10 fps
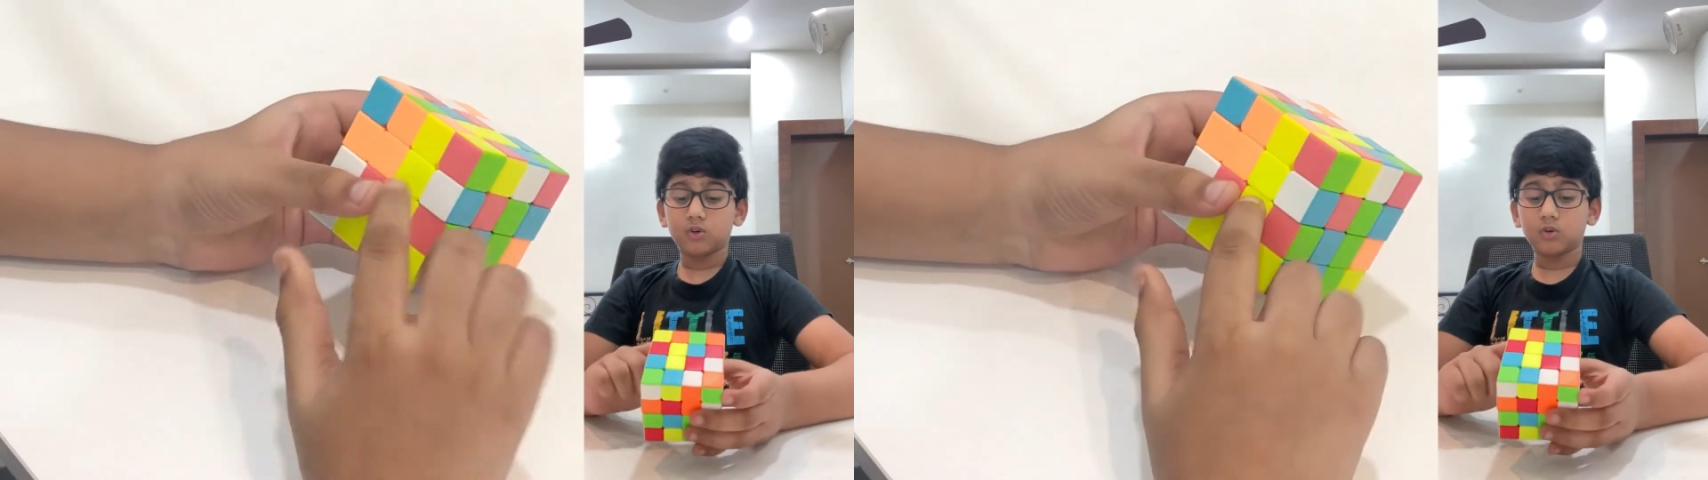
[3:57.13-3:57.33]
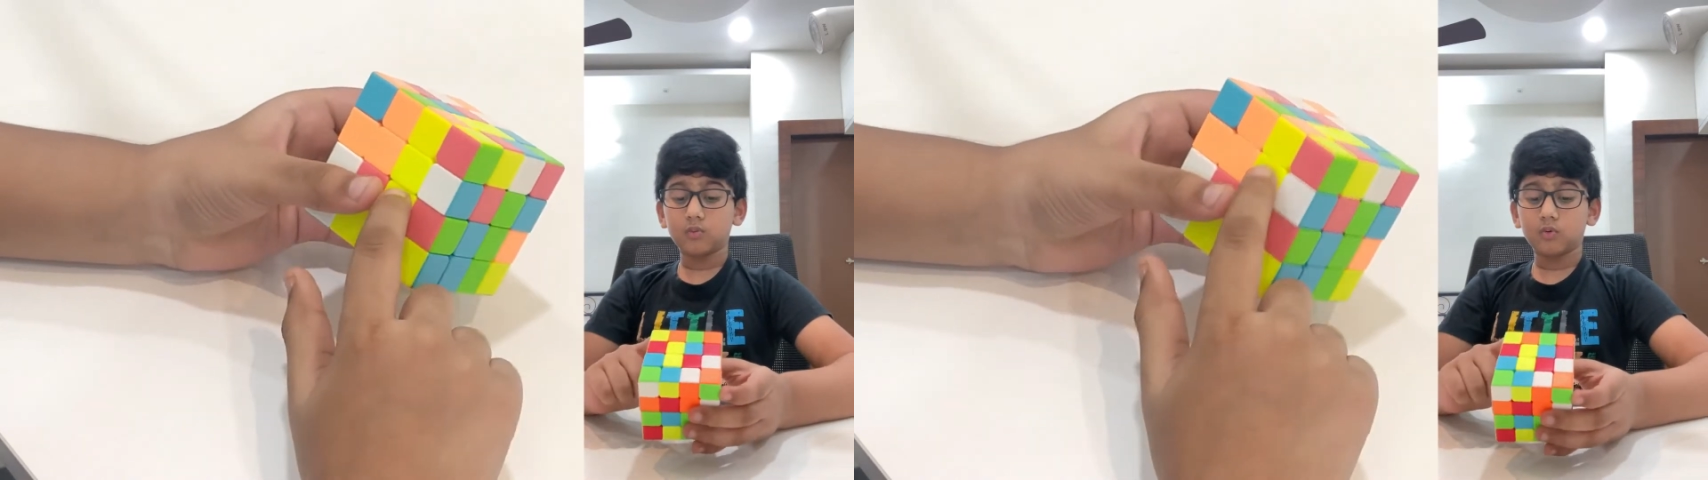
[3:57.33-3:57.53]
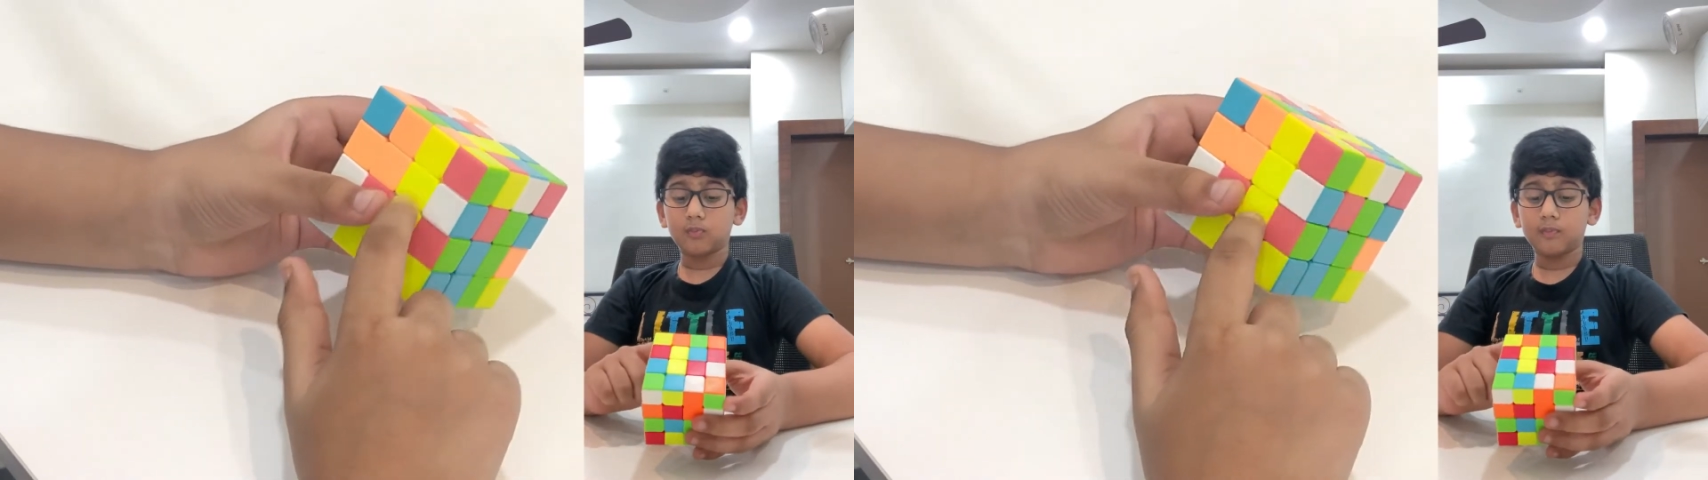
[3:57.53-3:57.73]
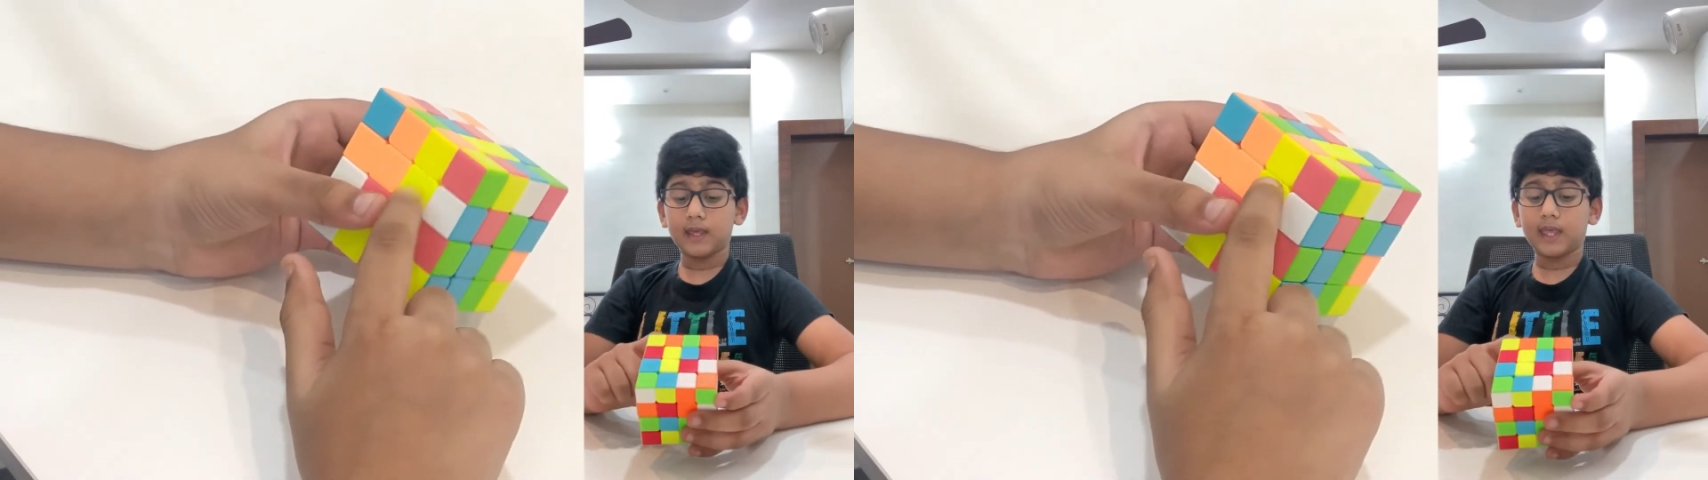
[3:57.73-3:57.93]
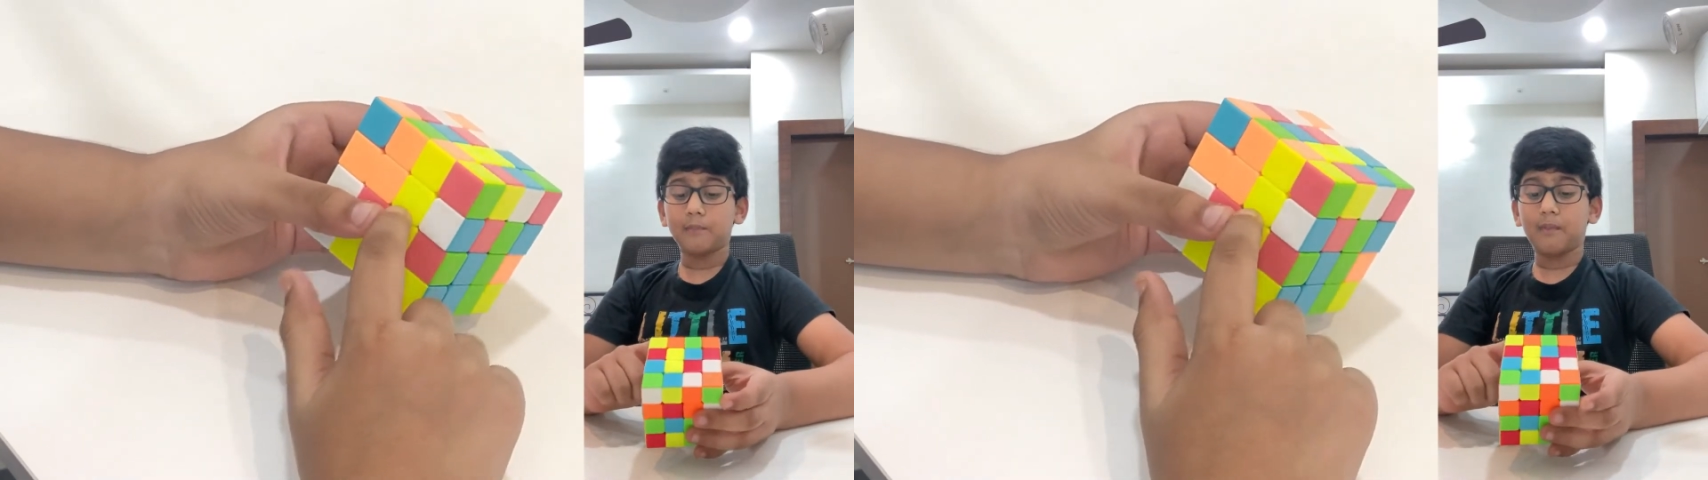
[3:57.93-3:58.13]
to
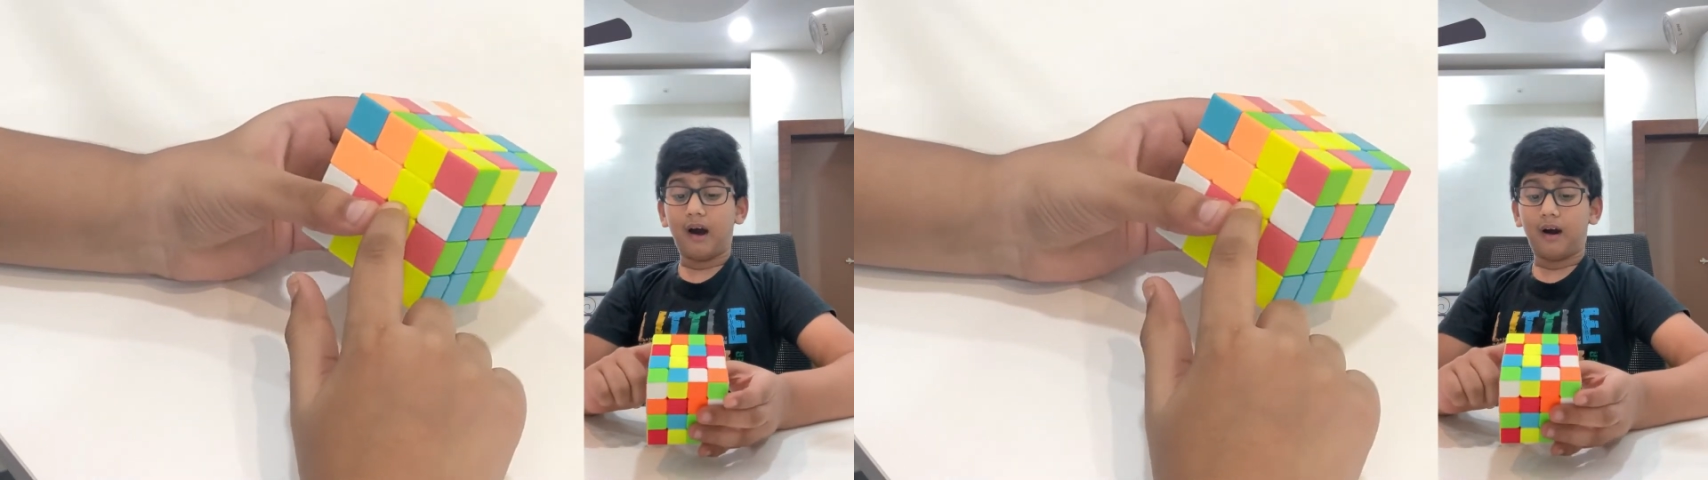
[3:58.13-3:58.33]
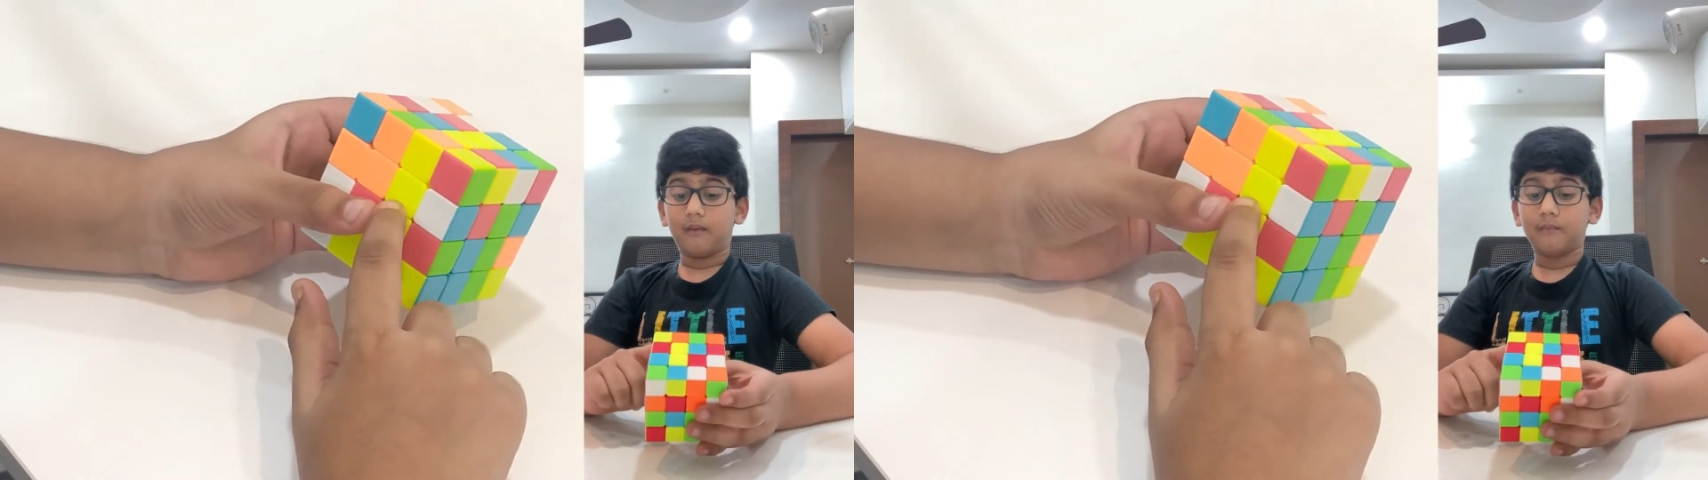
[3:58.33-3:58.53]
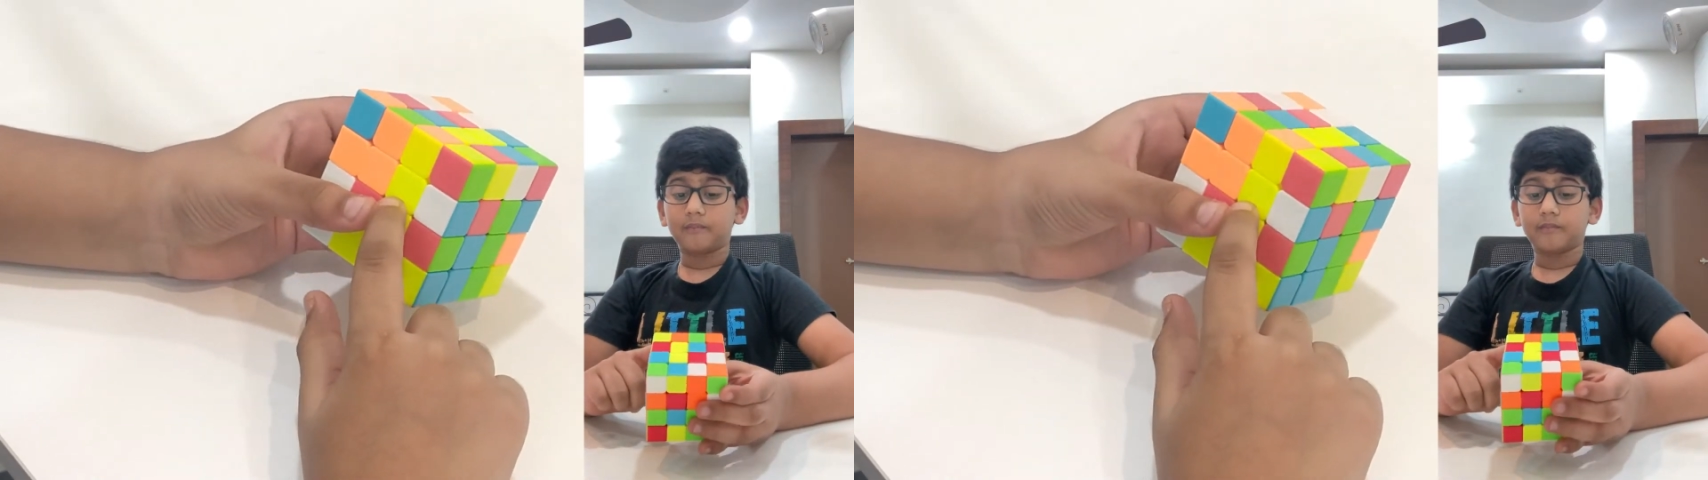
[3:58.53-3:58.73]
make a bar.